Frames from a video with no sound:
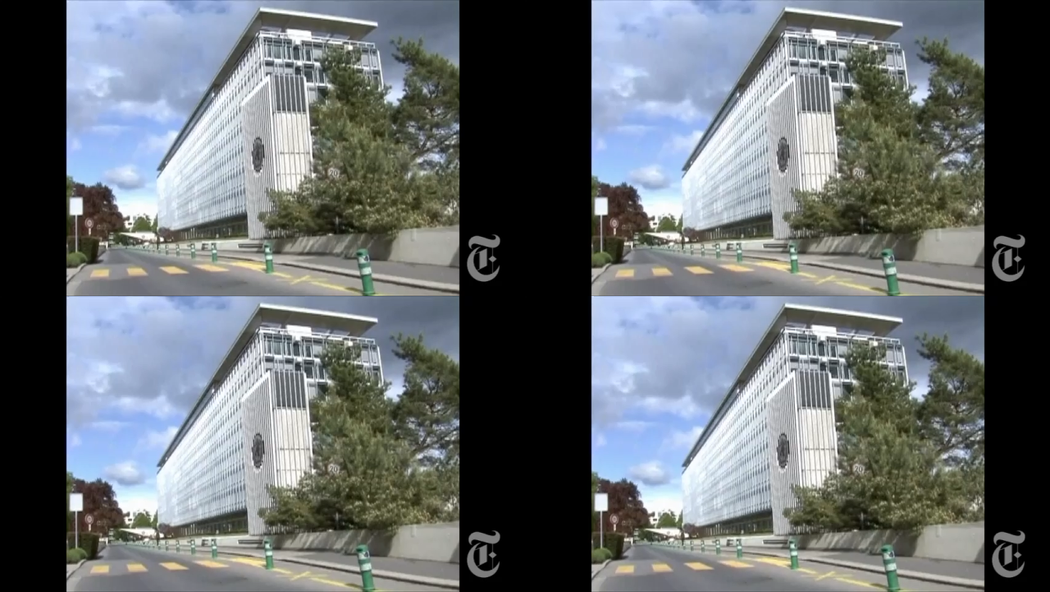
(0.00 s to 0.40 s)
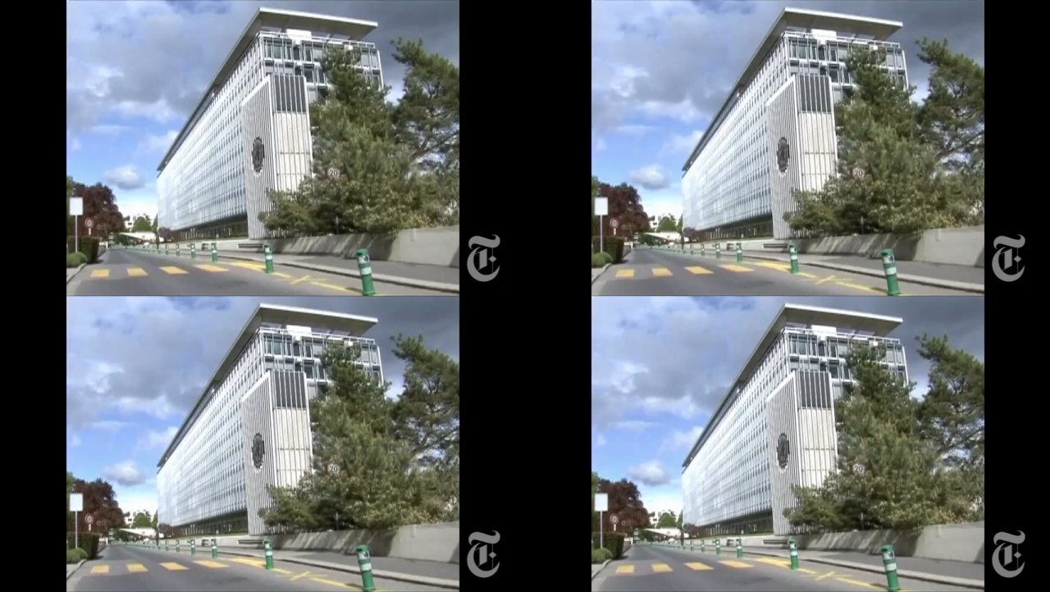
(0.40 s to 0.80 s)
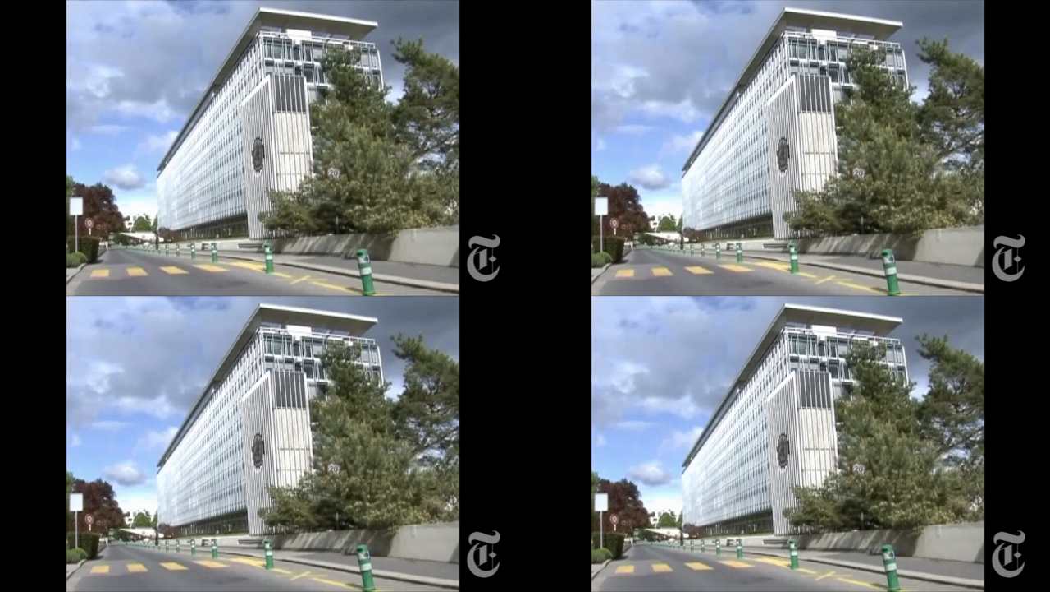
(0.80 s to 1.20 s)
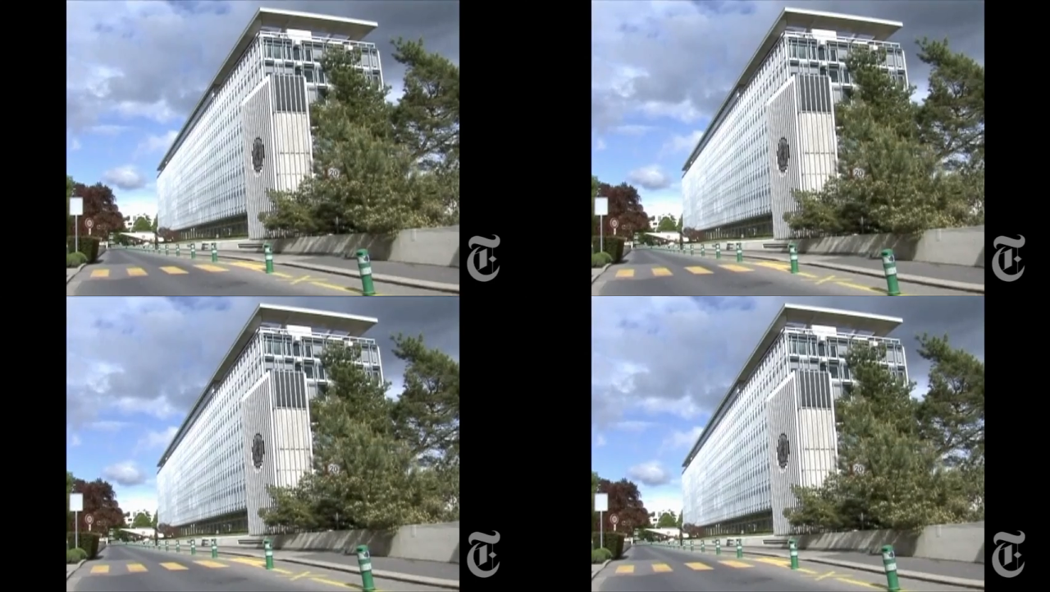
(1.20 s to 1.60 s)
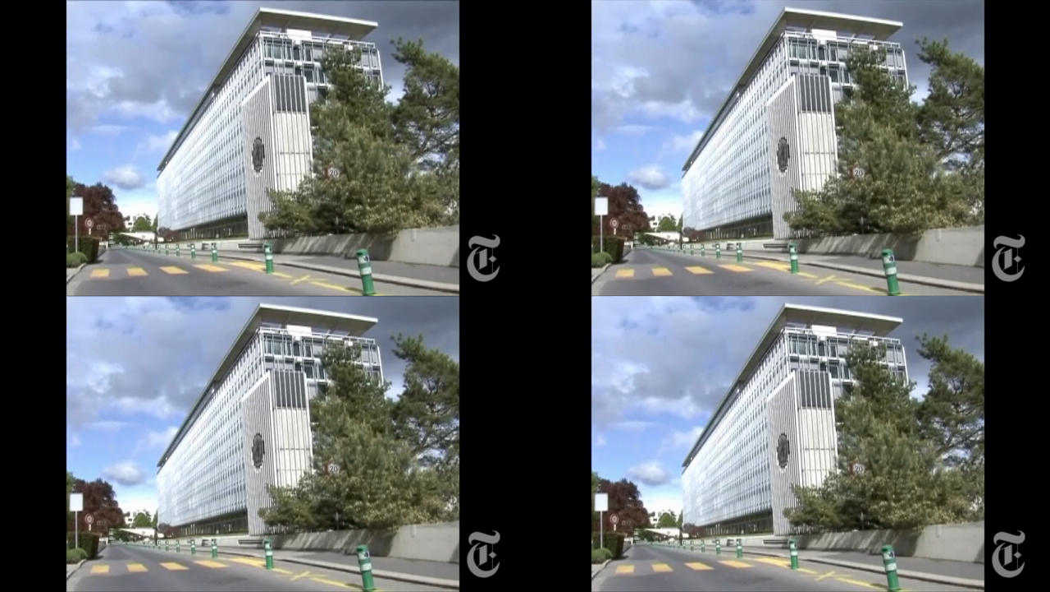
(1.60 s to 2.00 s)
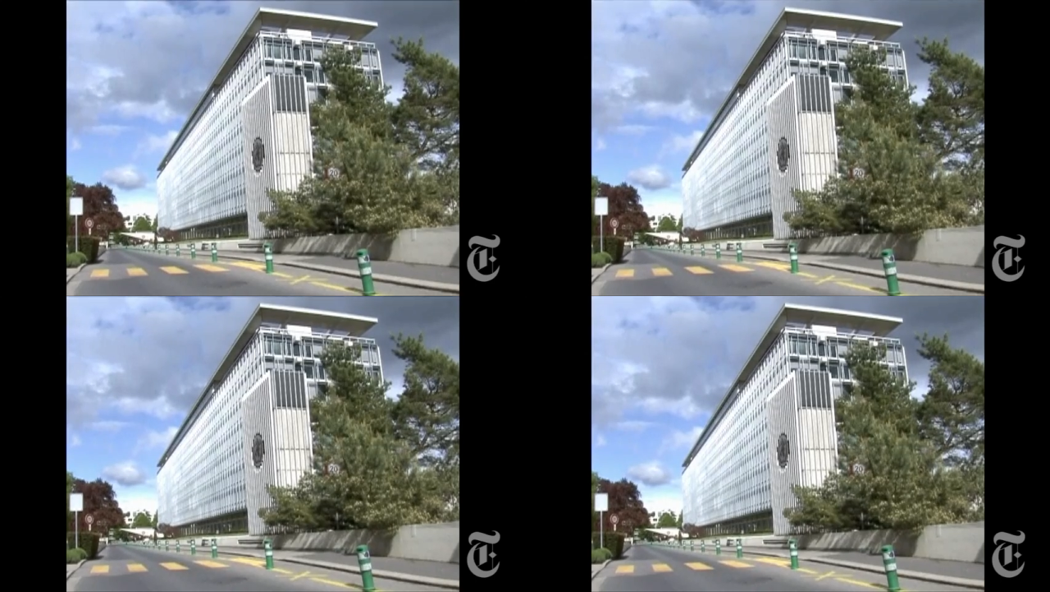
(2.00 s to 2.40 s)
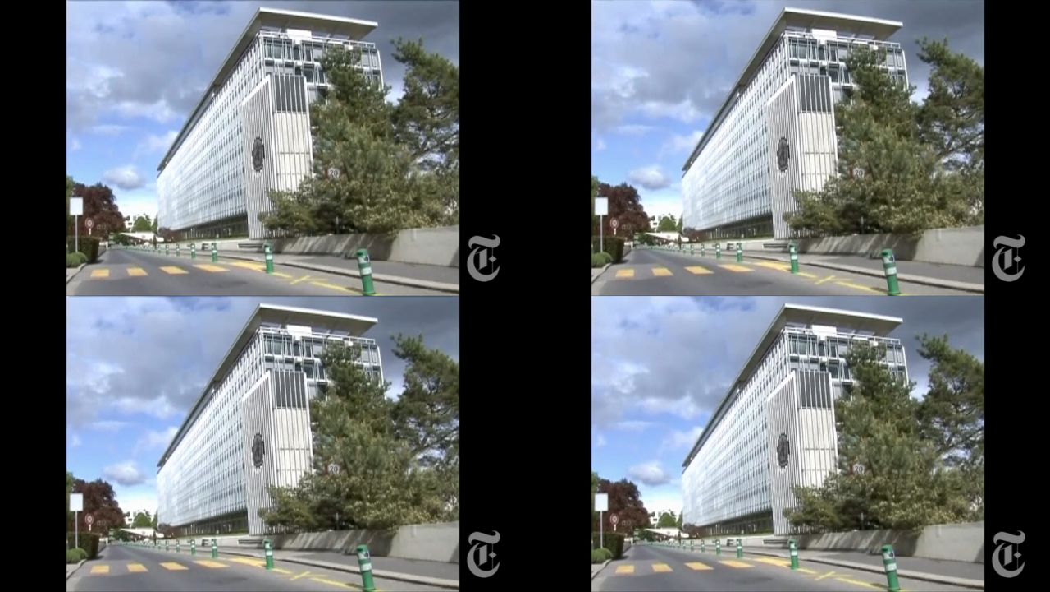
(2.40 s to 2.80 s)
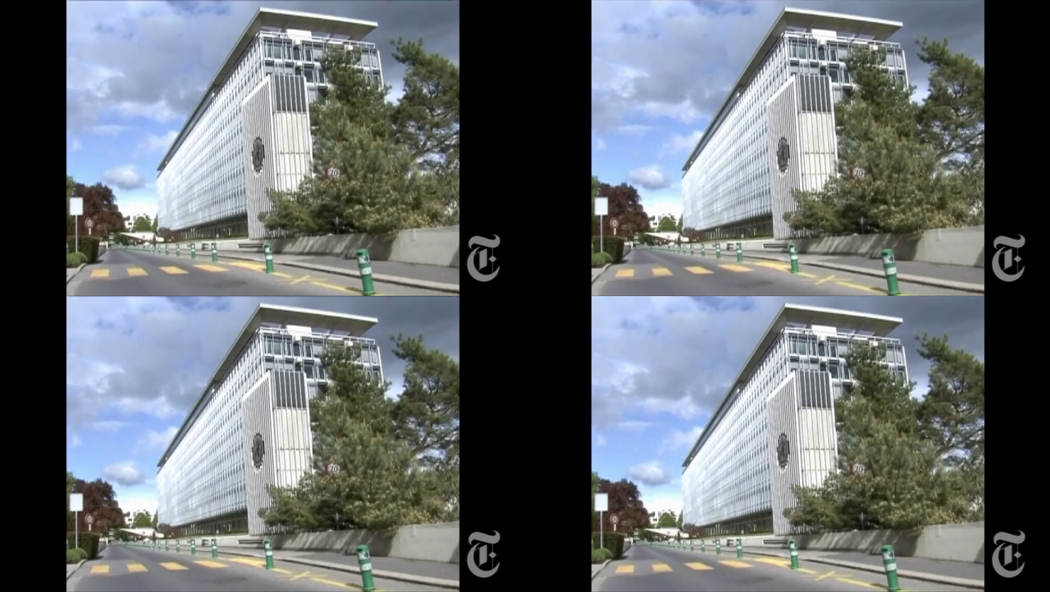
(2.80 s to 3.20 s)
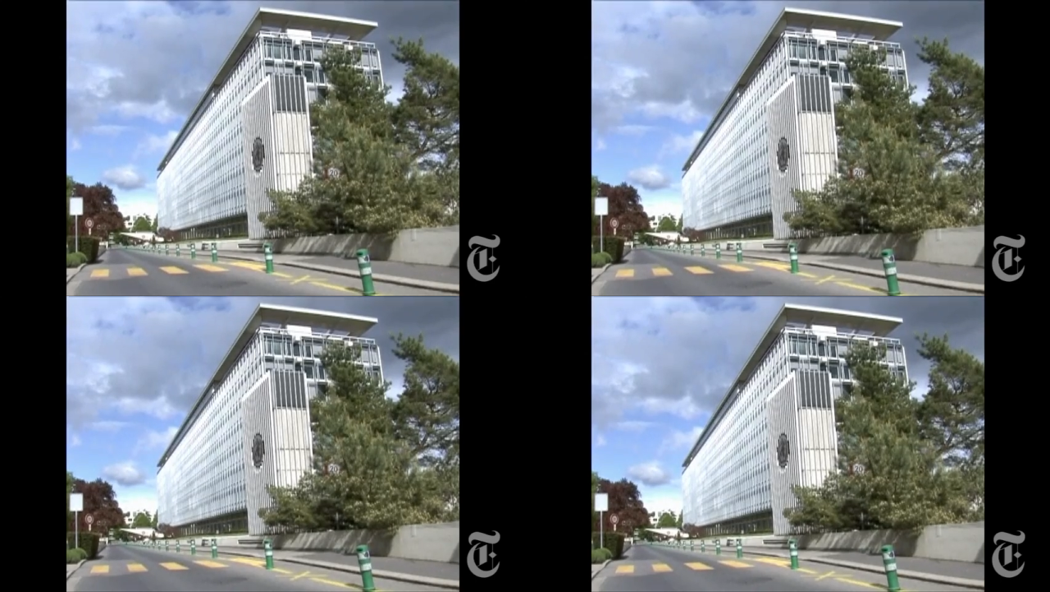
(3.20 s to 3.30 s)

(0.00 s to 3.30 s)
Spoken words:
[unreadable: no face in view]